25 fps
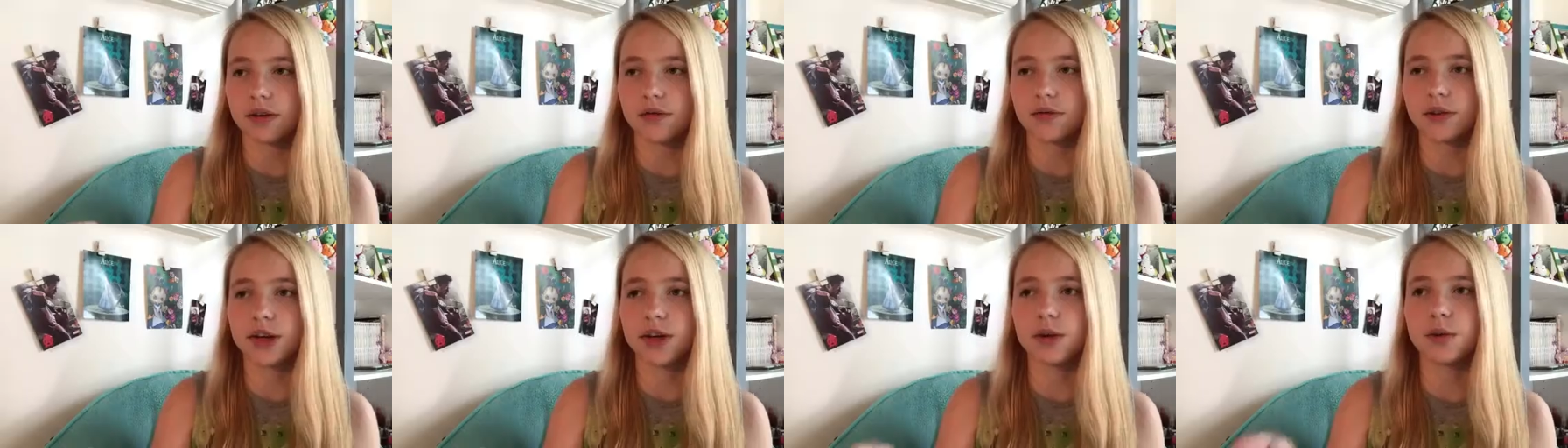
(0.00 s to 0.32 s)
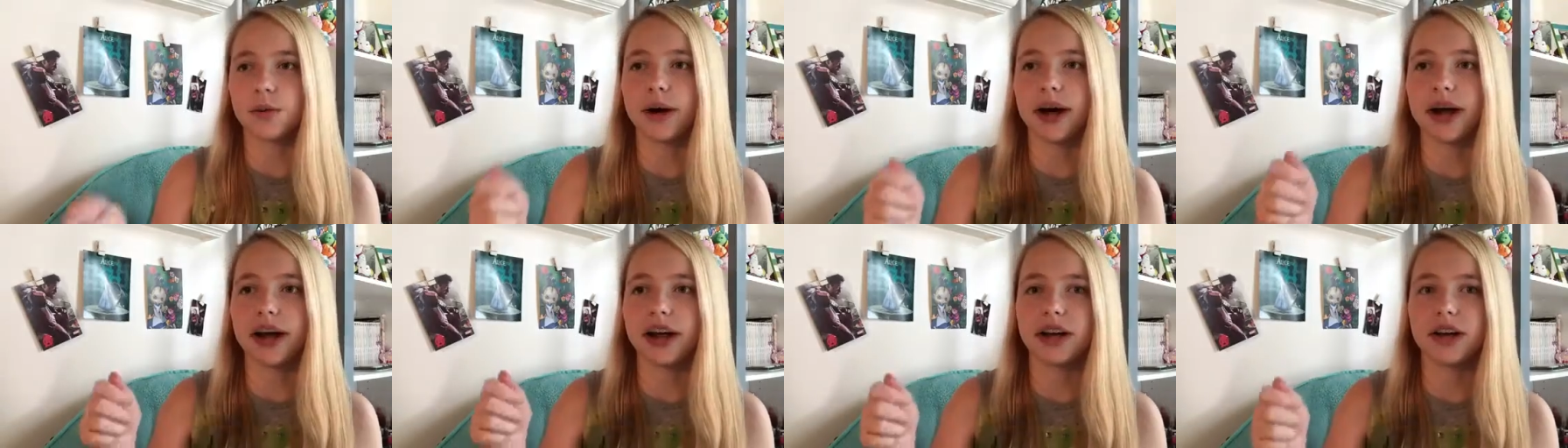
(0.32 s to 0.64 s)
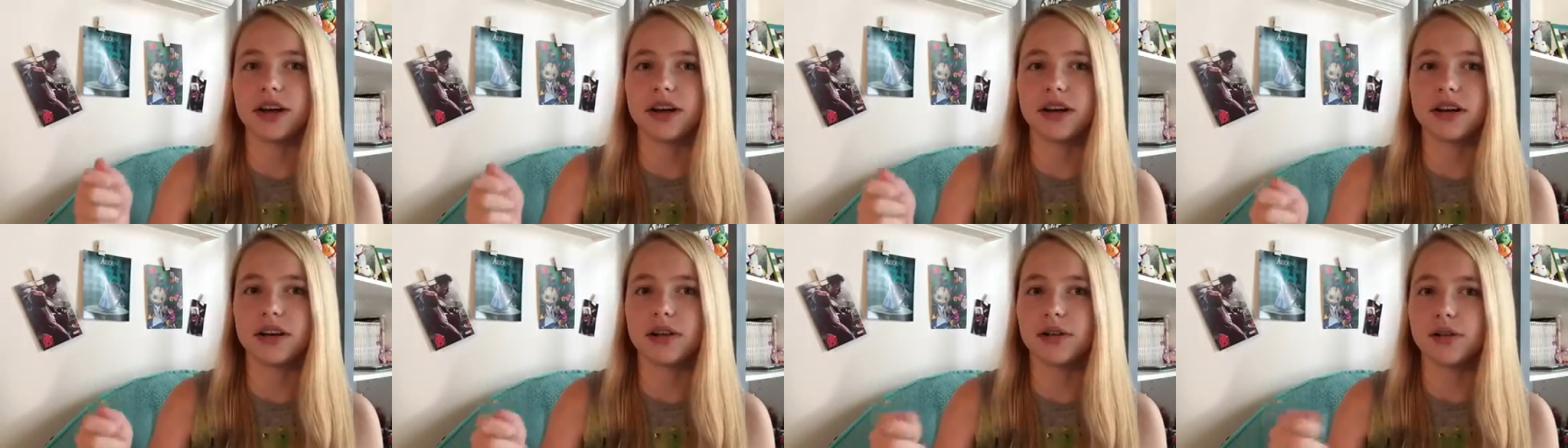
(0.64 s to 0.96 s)

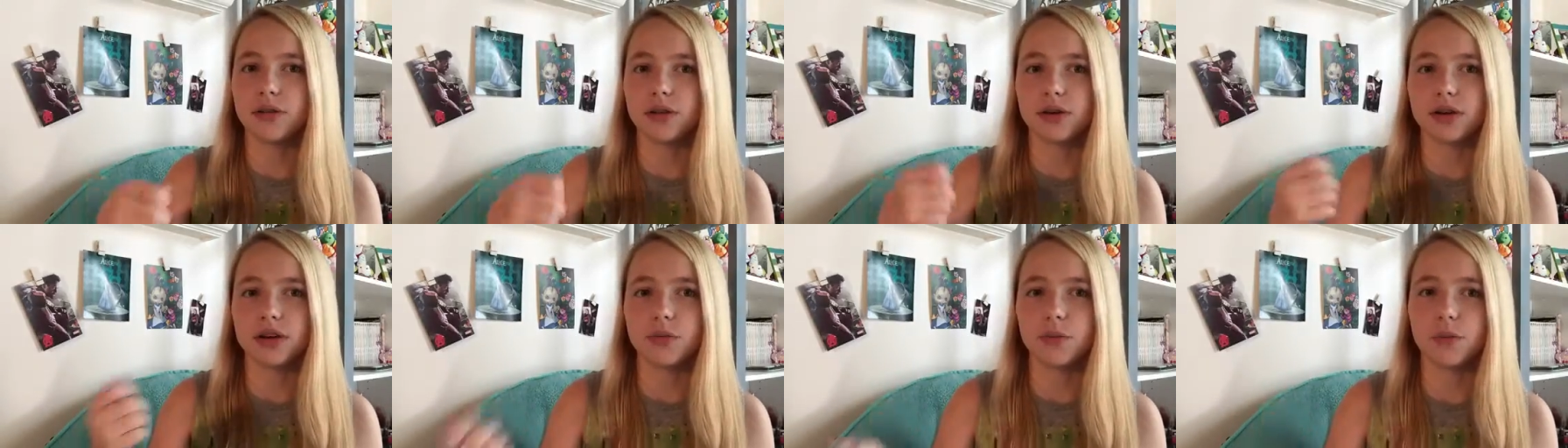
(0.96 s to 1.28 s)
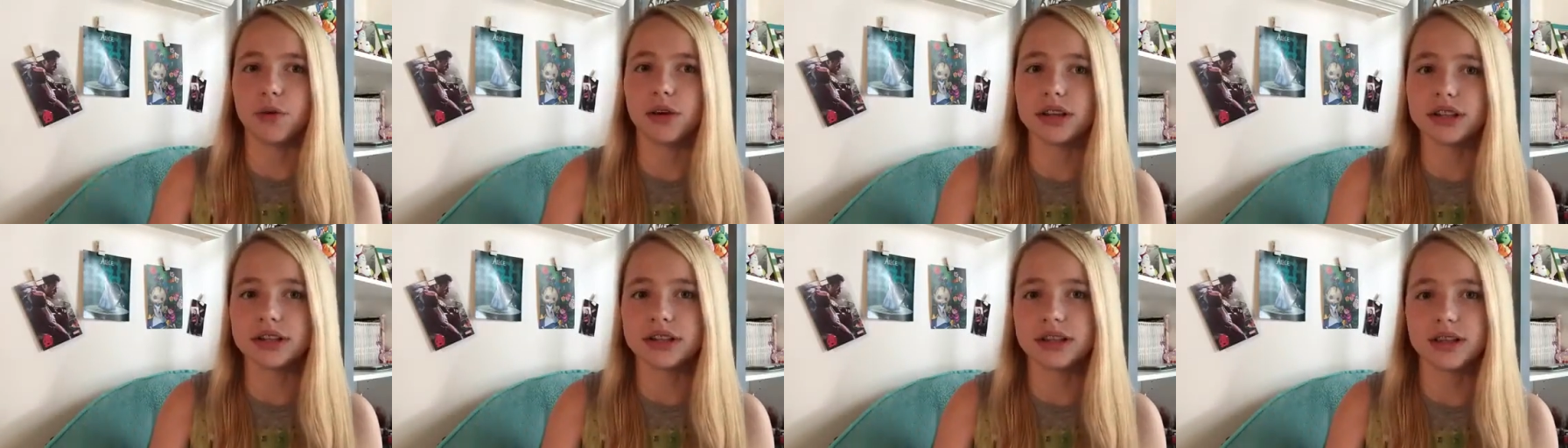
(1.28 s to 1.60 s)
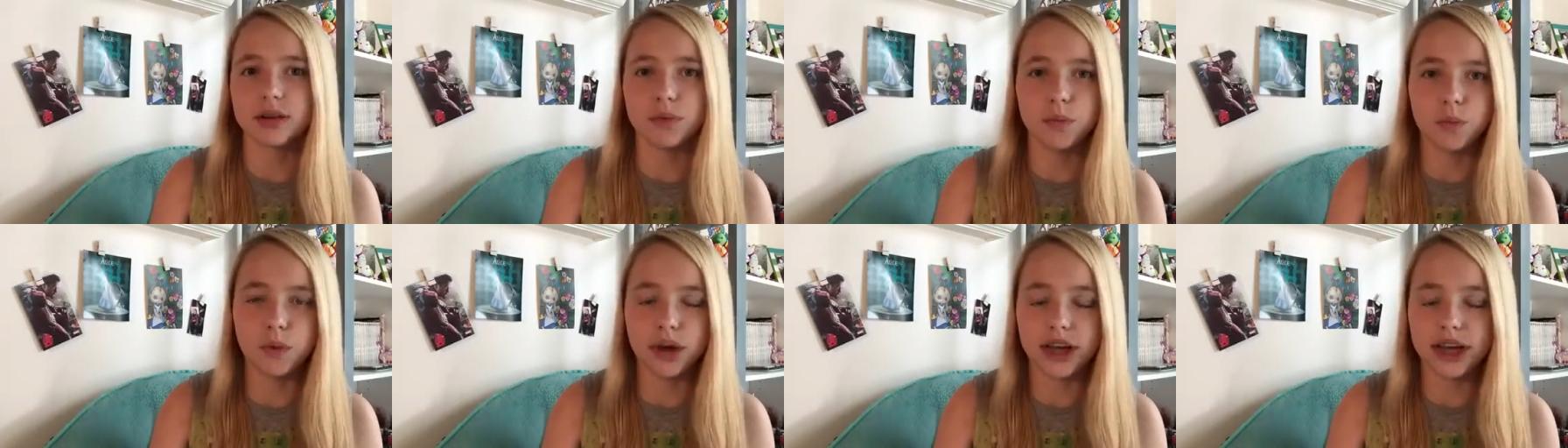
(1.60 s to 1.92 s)
required or
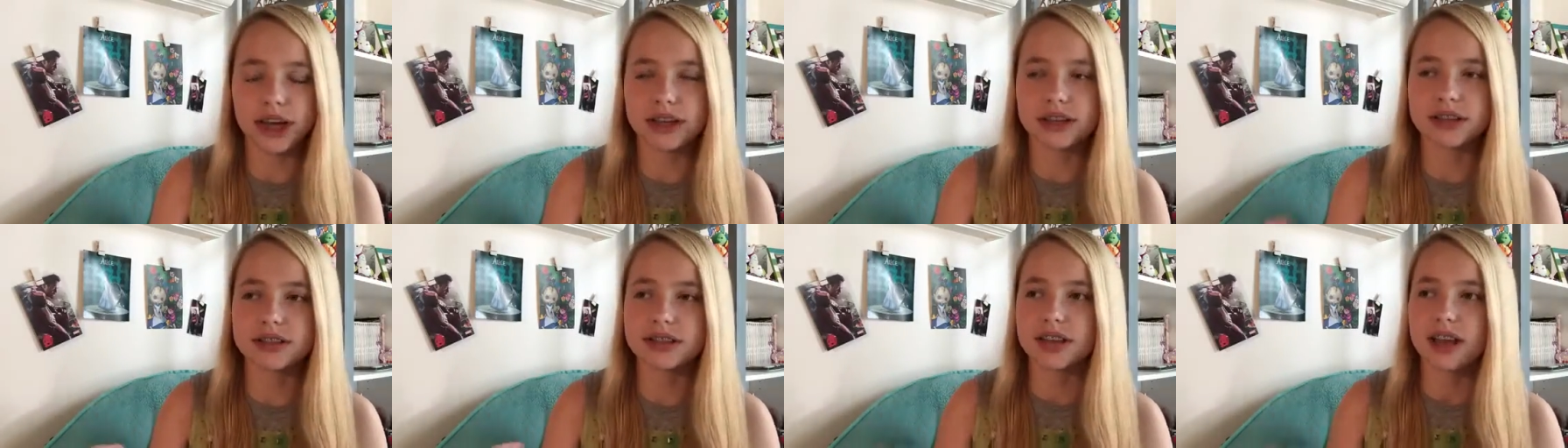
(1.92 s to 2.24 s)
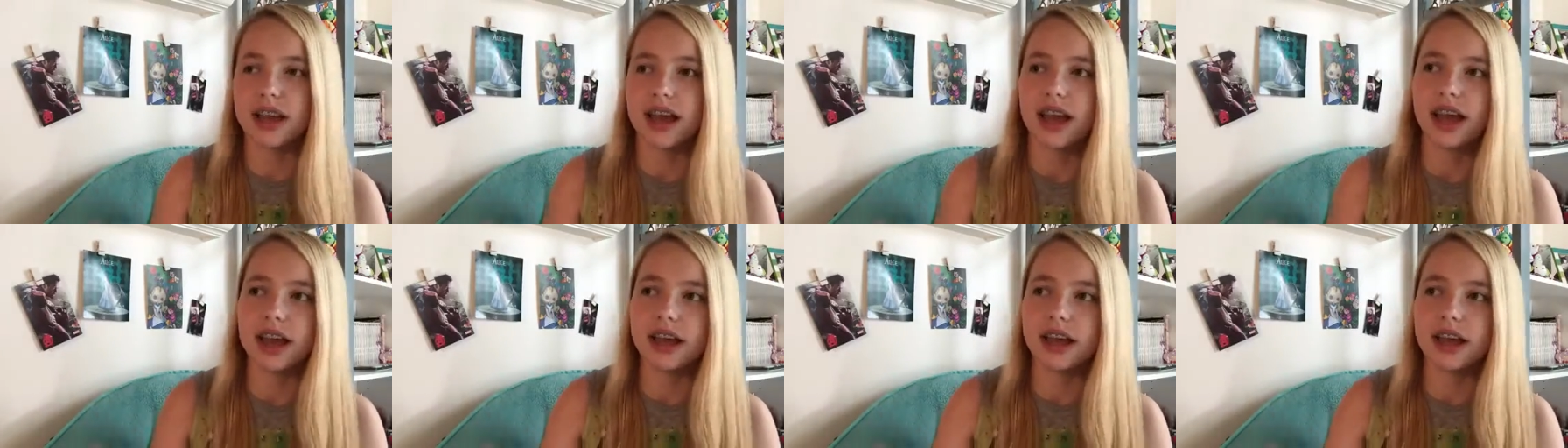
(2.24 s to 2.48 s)
wanted weight,